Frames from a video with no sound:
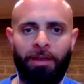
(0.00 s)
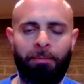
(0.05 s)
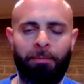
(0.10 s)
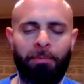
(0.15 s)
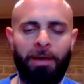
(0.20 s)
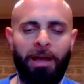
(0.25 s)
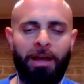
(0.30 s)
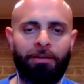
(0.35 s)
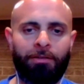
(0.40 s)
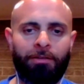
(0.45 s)
that
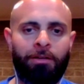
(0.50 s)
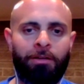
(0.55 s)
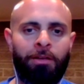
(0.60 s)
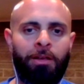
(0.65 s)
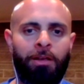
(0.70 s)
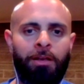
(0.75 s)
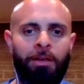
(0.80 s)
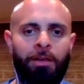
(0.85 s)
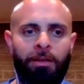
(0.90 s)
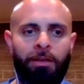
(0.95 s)
matter,
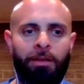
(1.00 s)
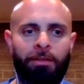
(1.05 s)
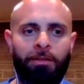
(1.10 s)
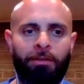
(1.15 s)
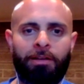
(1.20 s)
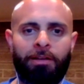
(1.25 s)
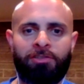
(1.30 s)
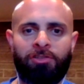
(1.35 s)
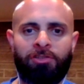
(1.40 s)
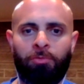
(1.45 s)
and they'll
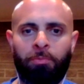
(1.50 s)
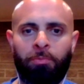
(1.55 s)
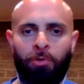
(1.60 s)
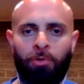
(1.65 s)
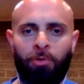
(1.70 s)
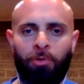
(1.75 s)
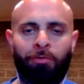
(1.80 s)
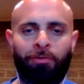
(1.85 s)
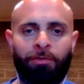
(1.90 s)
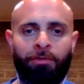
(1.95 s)
get
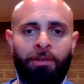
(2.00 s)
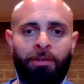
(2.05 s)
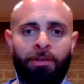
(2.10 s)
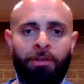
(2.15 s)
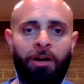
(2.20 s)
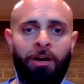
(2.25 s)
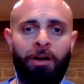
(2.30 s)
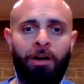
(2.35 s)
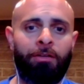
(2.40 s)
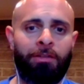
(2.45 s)
super over.
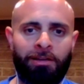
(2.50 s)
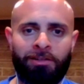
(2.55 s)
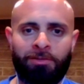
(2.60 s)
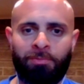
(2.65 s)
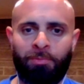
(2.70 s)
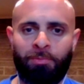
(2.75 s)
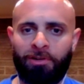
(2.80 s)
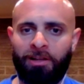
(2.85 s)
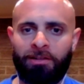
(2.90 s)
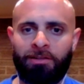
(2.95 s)
The hard
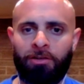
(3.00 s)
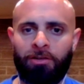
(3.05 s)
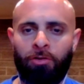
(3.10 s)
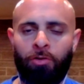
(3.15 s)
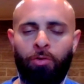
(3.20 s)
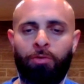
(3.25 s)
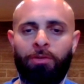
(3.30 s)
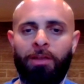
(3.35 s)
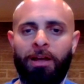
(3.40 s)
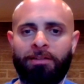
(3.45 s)
thing is
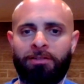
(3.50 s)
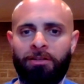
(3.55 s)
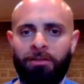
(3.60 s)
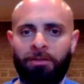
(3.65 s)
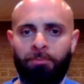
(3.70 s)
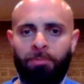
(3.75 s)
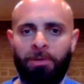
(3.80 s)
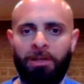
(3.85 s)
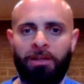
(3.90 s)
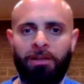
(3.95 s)
predicting who
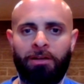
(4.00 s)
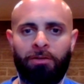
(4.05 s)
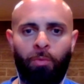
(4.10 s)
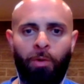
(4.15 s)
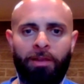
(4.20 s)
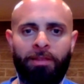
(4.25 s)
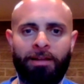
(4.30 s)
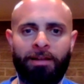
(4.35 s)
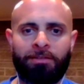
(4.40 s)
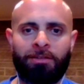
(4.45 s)
that's going to
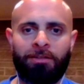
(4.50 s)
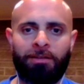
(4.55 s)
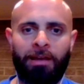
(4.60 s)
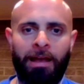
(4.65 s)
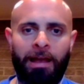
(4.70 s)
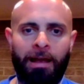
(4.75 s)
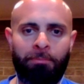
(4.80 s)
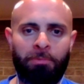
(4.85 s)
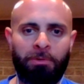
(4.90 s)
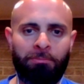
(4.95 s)
be and when that's
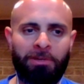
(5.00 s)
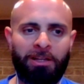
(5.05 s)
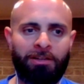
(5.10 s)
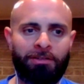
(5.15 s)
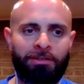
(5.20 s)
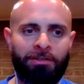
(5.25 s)
going to happen,